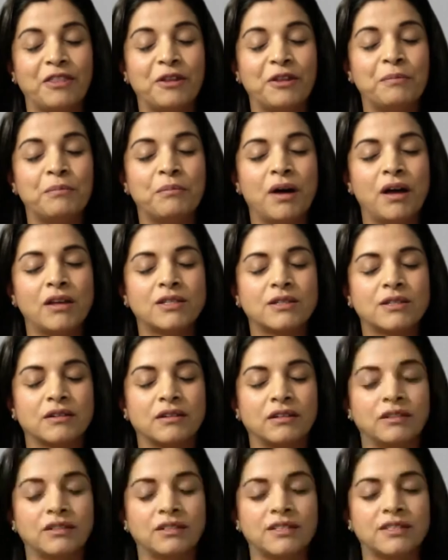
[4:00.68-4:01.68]
the
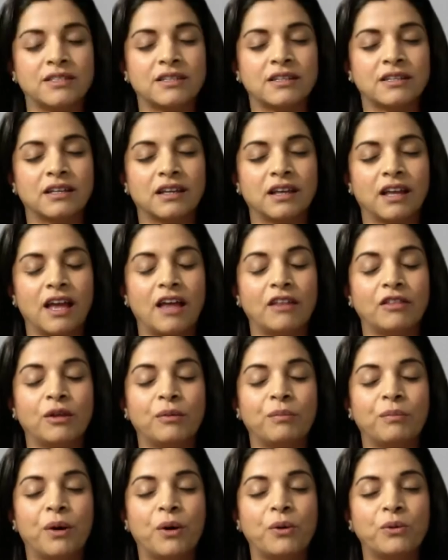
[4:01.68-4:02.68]
muscles and the
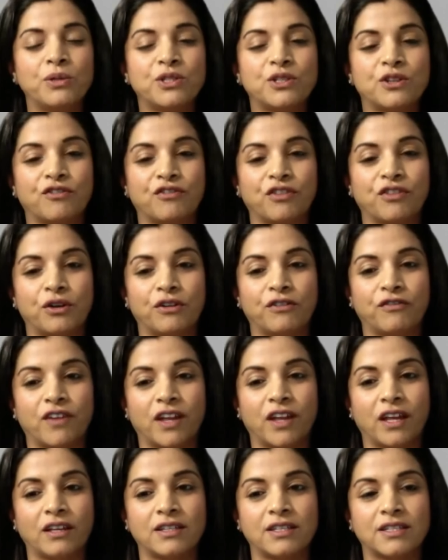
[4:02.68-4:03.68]
bones of your
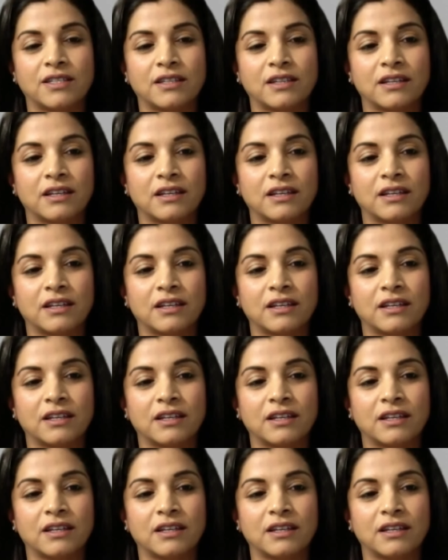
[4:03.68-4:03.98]
face